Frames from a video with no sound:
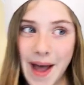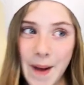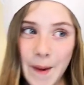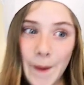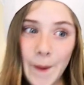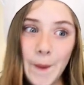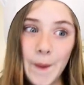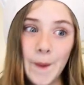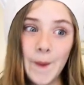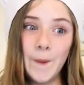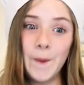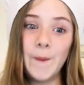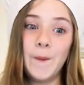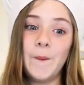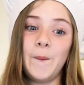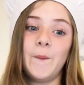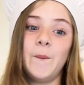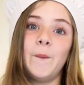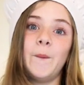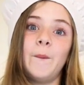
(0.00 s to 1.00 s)

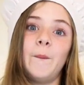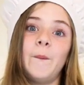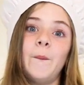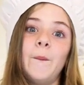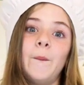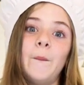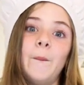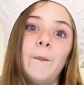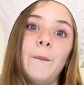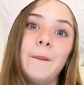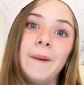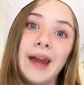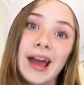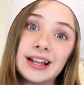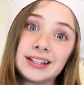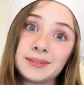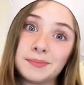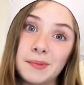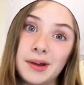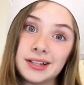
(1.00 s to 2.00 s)
Ooh,
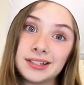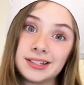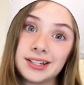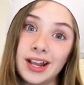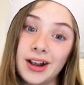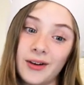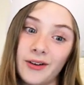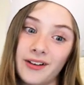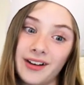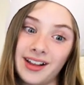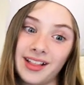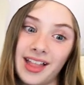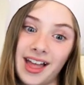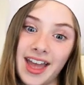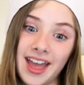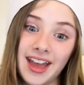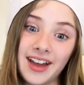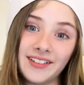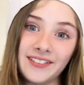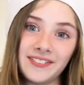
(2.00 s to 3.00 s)
that's my scary
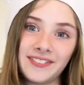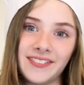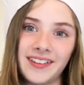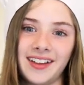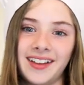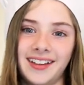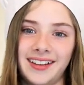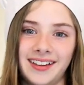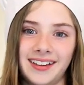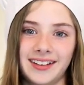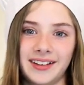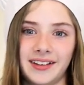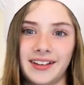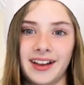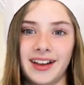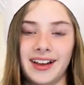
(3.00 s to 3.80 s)
laugh. What's